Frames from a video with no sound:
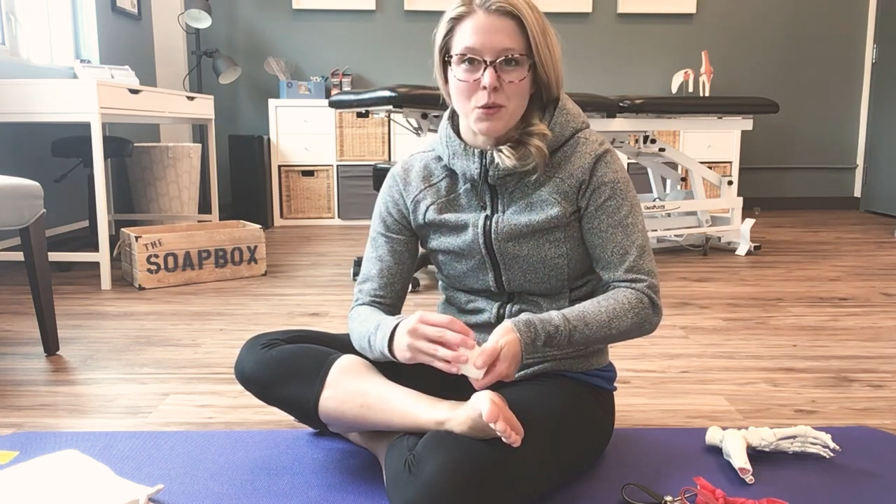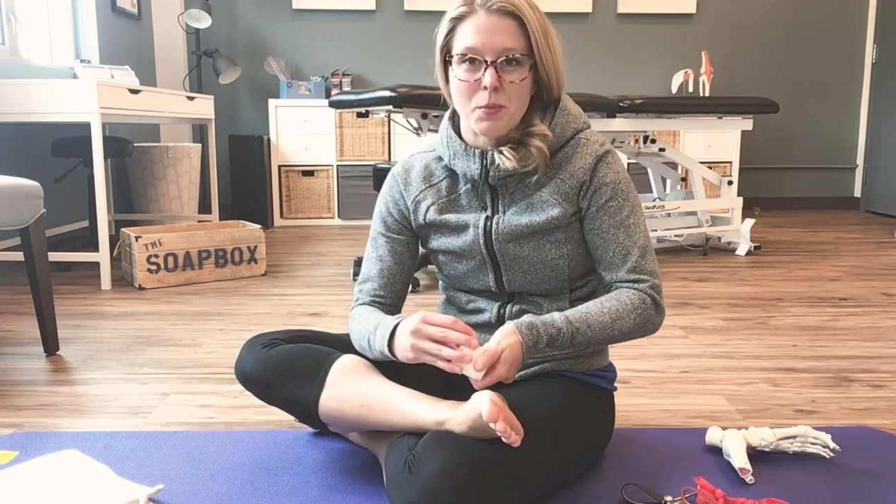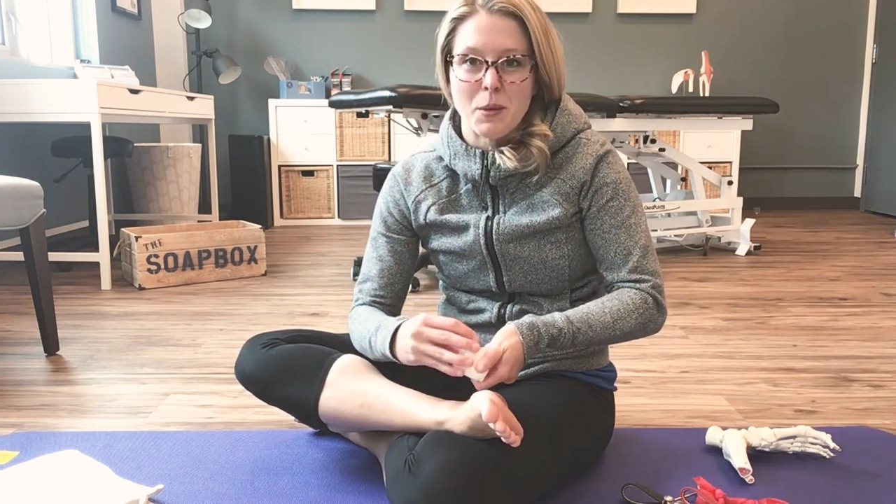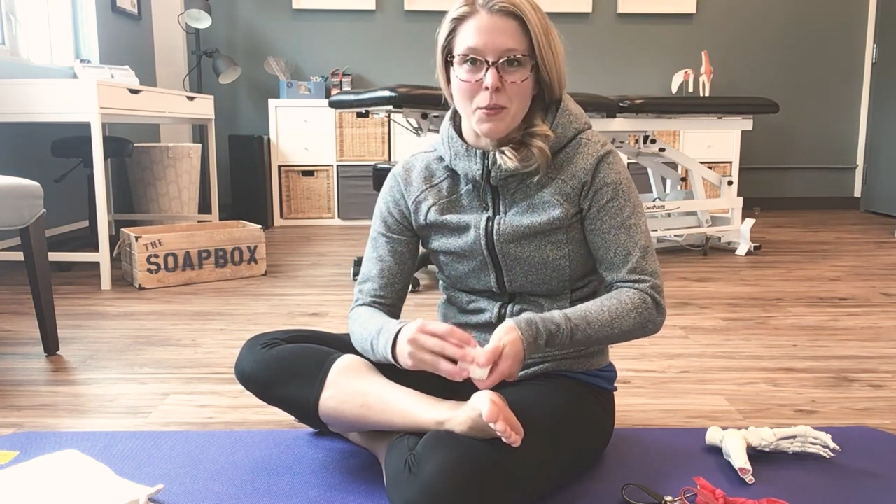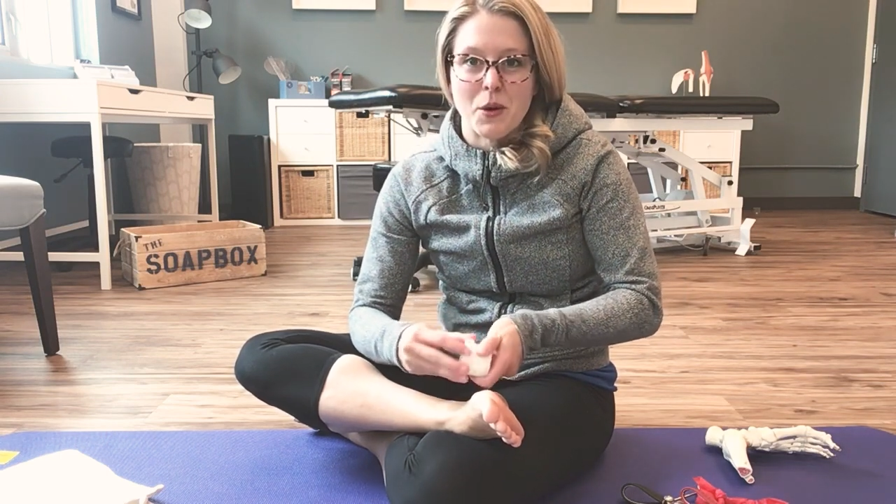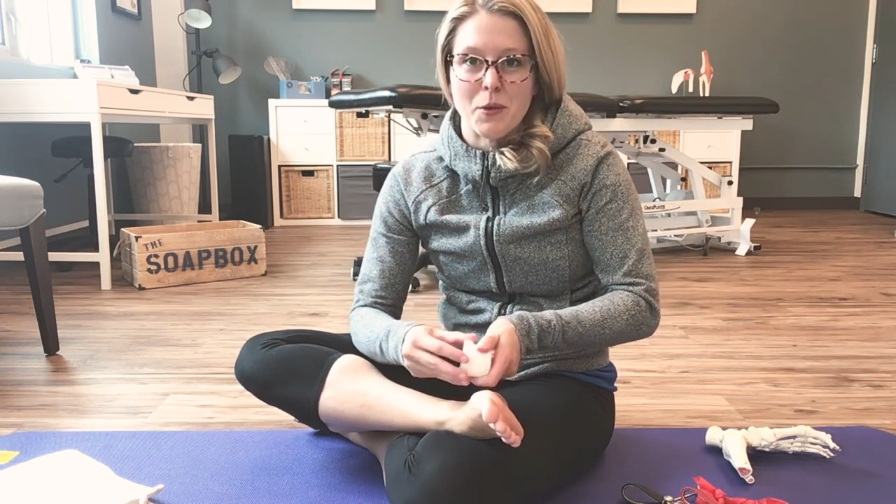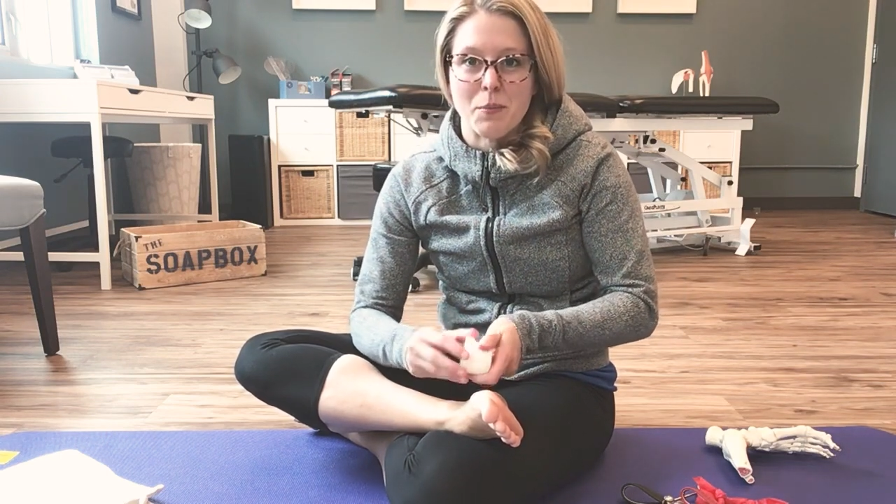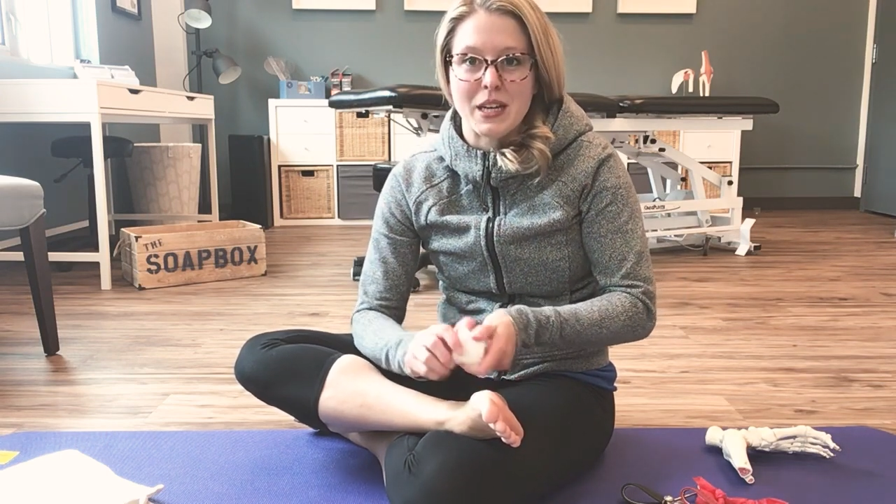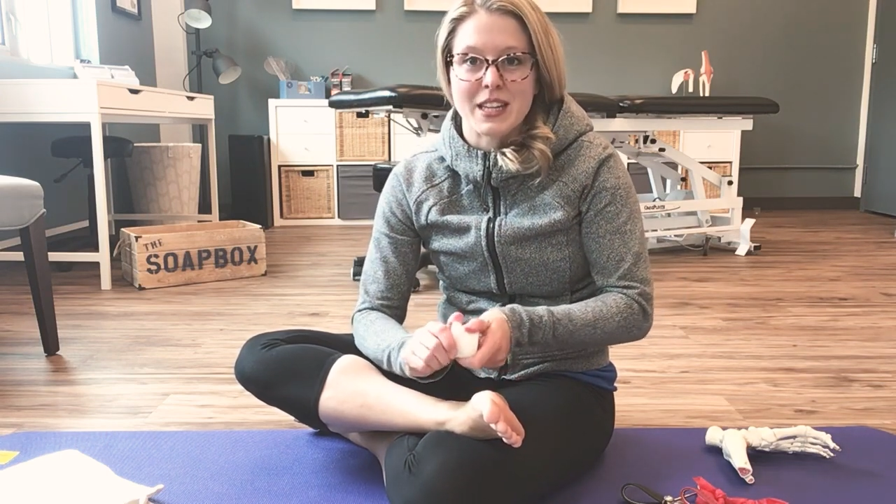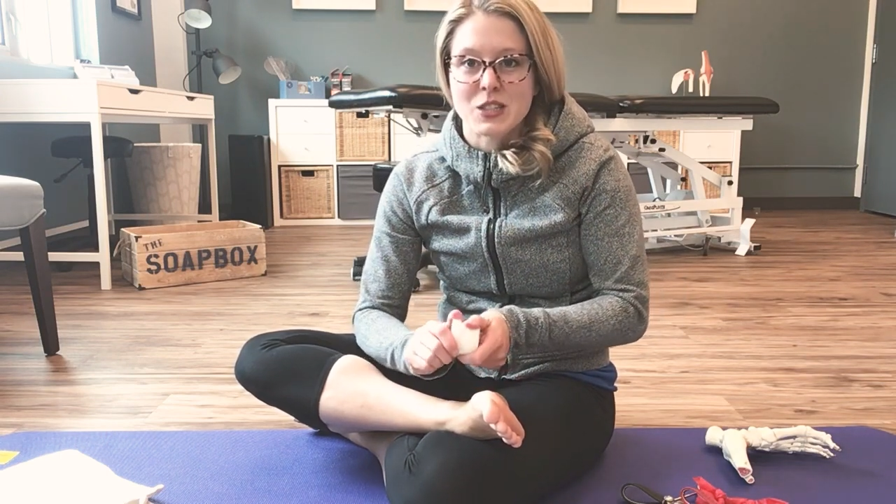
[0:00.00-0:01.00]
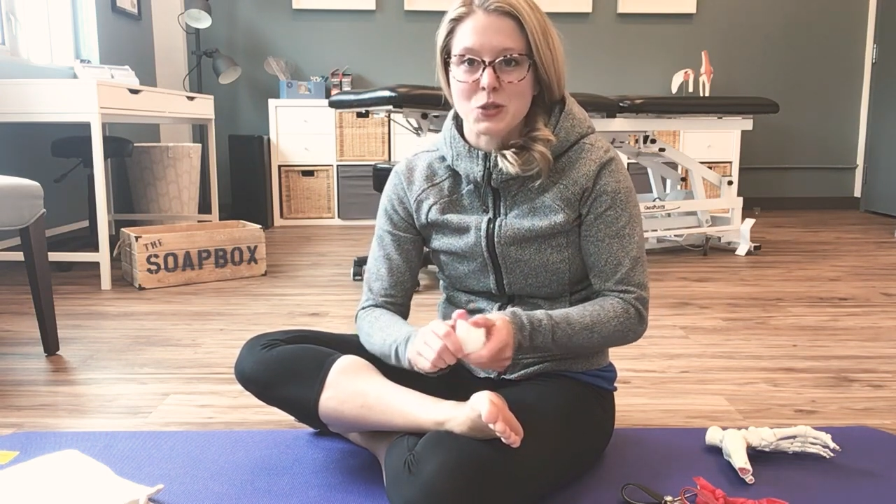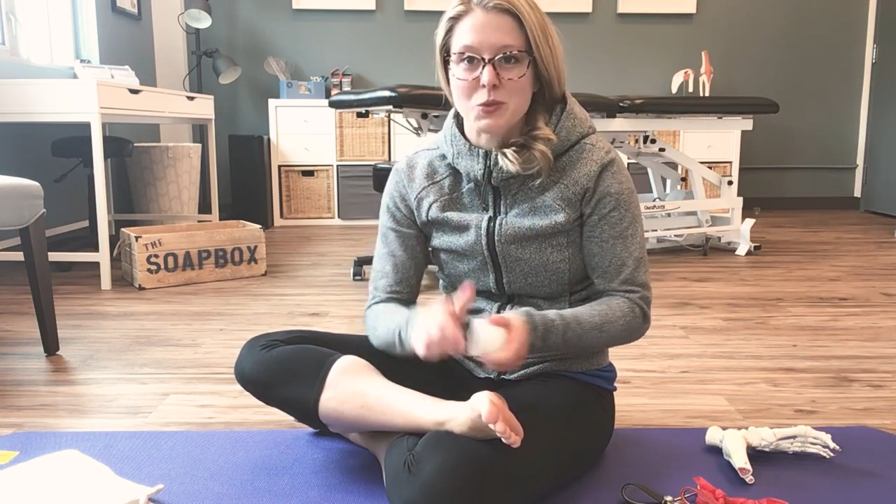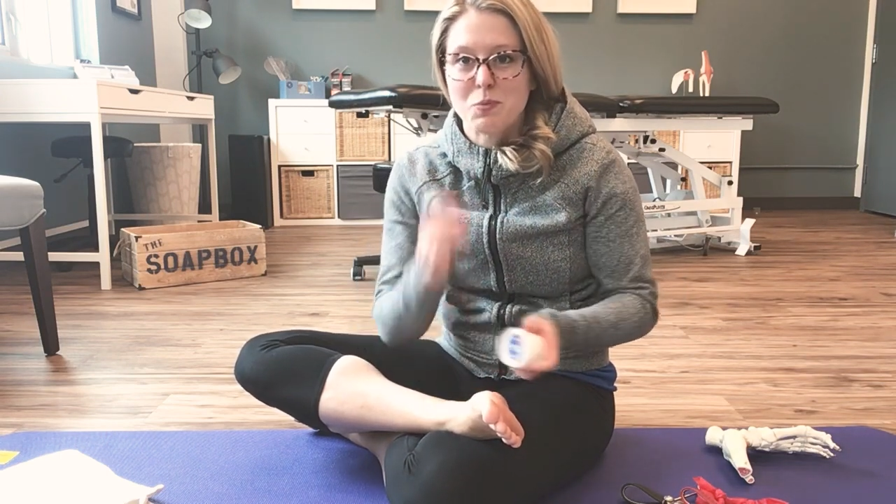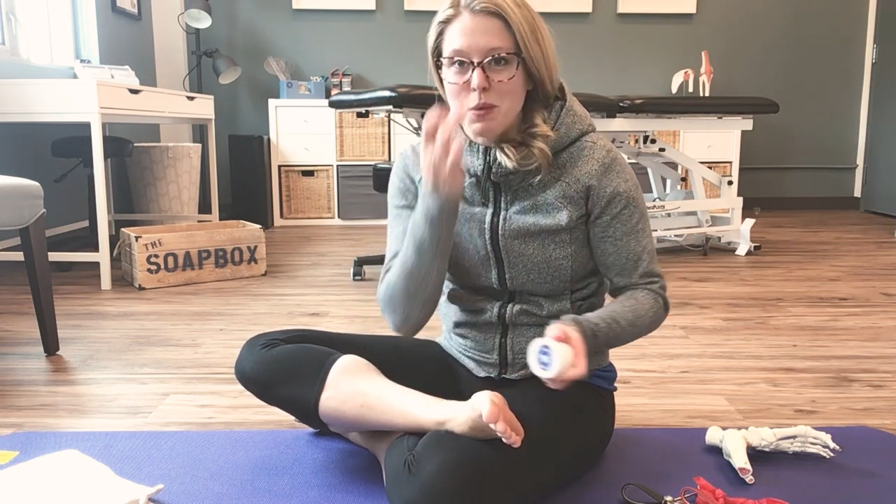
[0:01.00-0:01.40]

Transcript: with people because